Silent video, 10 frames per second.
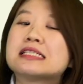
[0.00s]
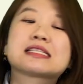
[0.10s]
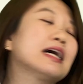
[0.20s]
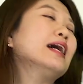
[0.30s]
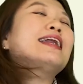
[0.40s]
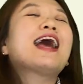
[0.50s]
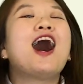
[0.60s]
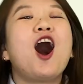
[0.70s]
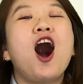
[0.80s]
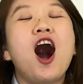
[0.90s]
is good
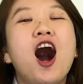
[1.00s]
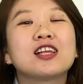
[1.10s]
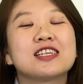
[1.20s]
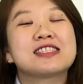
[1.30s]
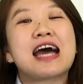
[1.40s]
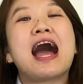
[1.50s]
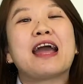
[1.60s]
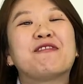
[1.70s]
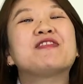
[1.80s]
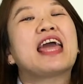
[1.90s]
all the
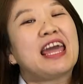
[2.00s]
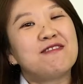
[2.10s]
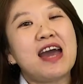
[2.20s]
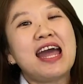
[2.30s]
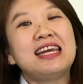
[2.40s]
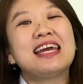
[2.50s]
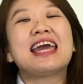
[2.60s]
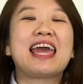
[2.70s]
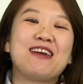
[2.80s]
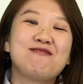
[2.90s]
time. Amen?
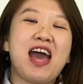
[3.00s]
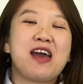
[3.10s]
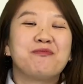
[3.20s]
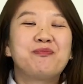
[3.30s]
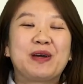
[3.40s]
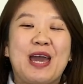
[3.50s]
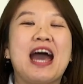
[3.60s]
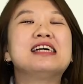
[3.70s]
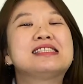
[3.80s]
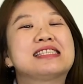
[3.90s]
Amen. Put
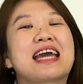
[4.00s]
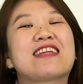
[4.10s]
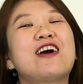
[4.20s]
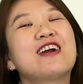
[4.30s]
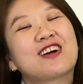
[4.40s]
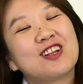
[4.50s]
your hands together,